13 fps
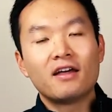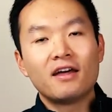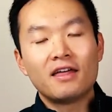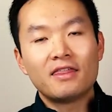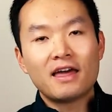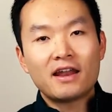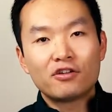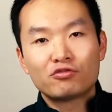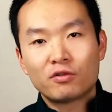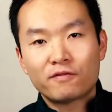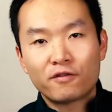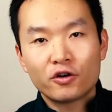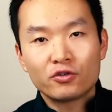and that is
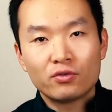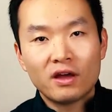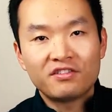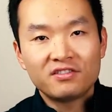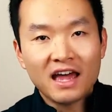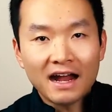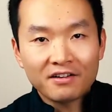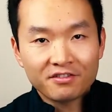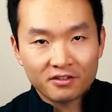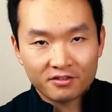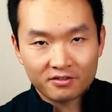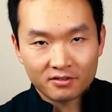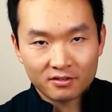referred to as
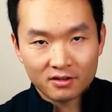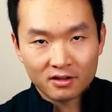taxes.